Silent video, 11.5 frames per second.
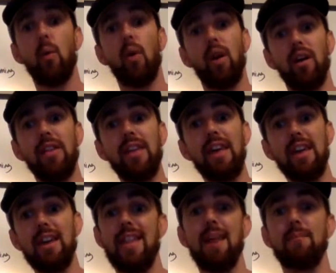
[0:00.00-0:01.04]
work on the end,
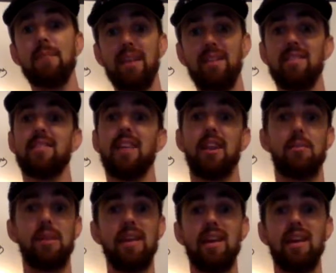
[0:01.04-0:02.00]
and that means it's going to be